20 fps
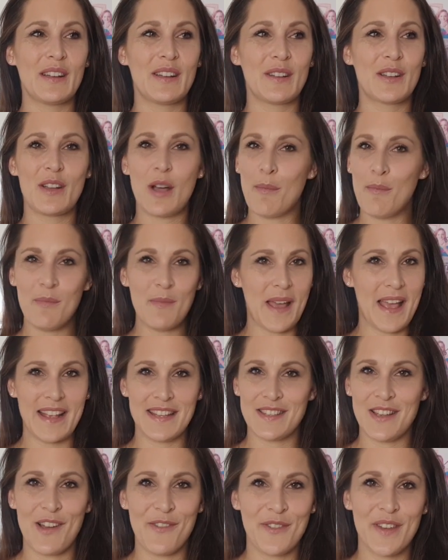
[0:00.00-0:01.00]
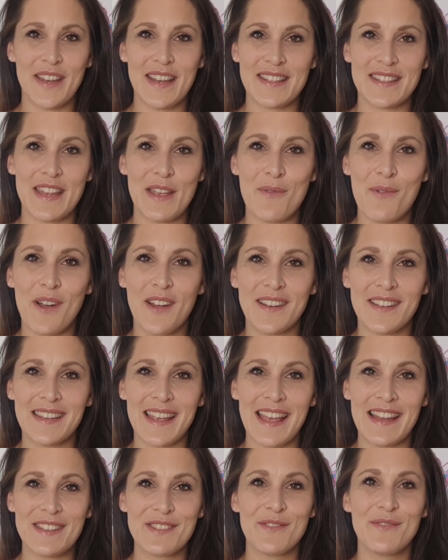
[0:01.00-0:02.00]
come as often as they want
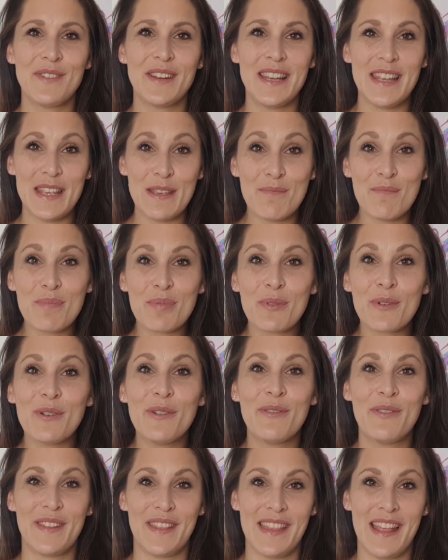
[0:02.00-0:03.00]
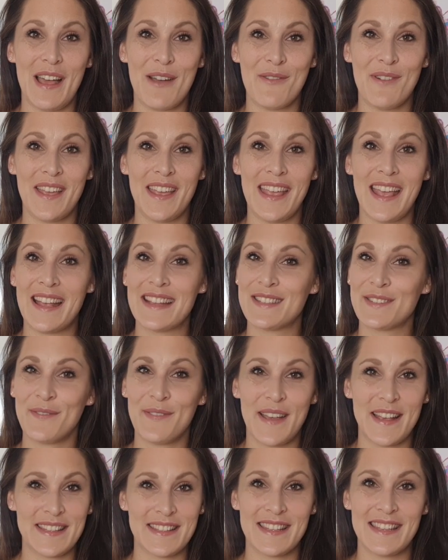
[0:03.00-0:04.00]
and to really improve in that way as
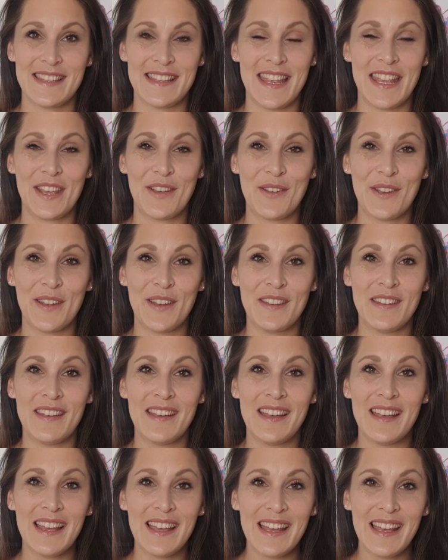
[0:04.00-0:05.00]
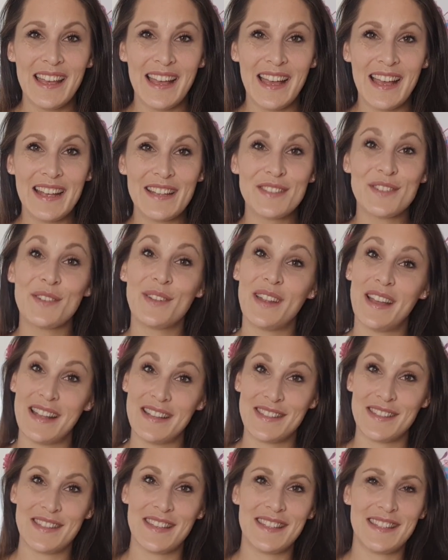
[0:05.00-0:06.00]
fast as they could. So
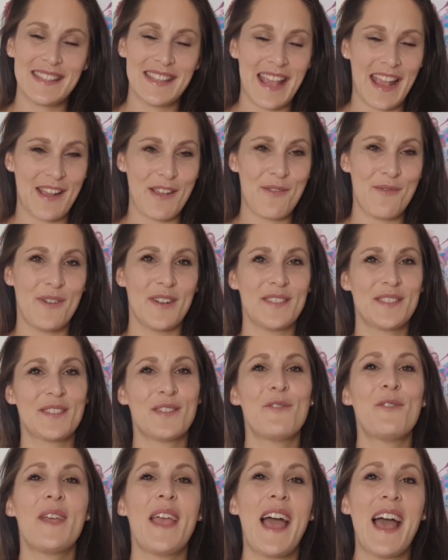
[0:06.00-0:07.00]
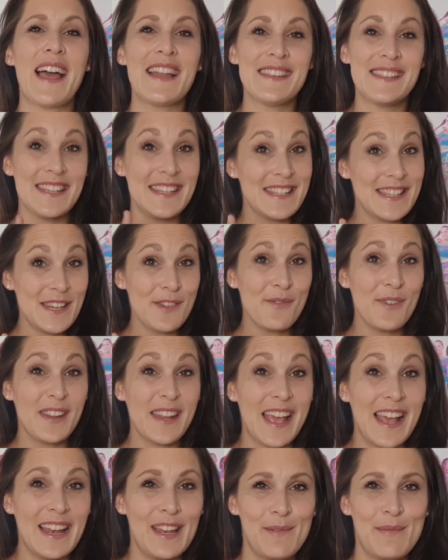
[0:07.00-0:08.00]
that's the second one. So we had teaching with
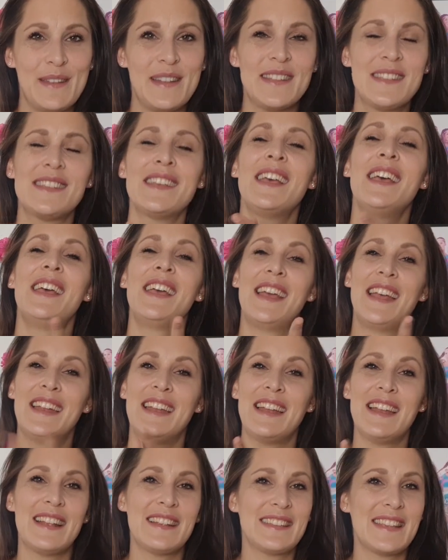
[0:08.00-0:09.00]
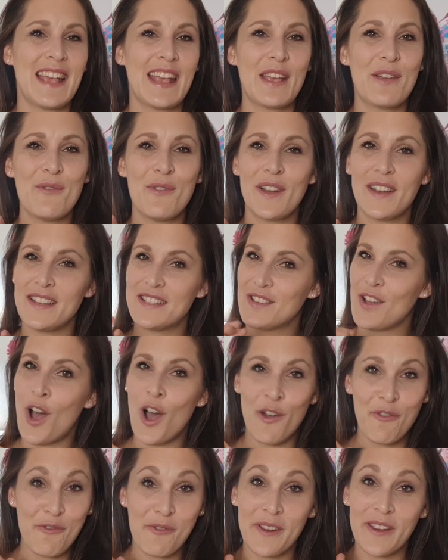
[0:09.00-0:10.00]
elements, and then the second one is
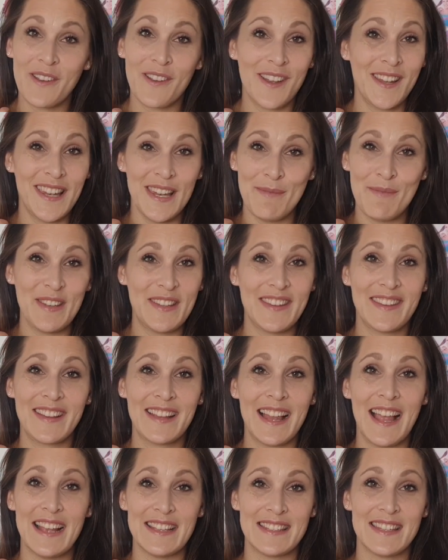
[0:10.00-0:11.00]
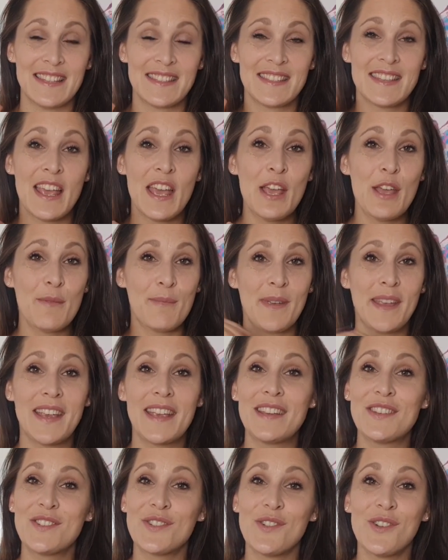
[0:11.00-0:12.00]
offering unlimited classes,
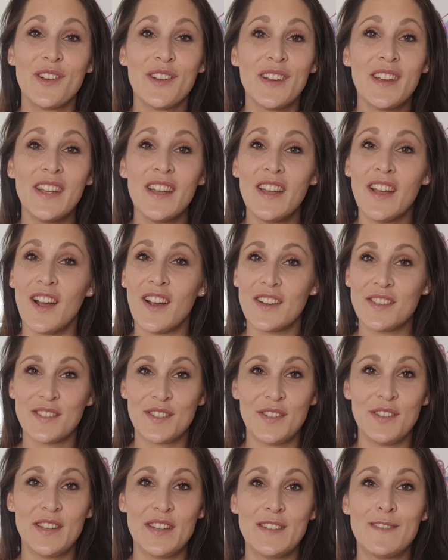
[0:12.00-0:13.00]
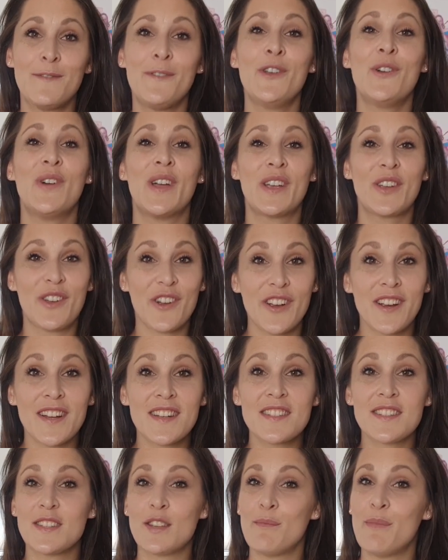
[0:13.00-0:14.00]
making sure our students feel
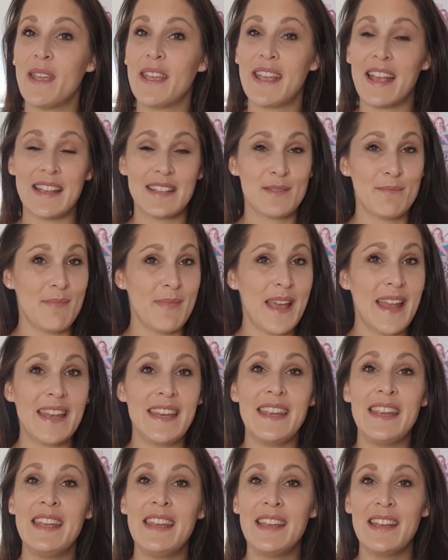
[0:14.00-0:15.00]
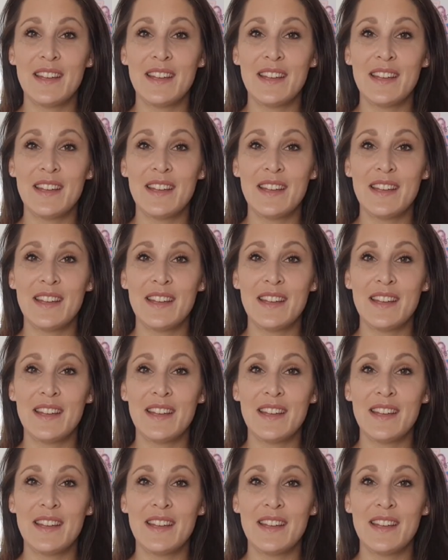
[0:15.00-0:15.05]
encouraged to make as many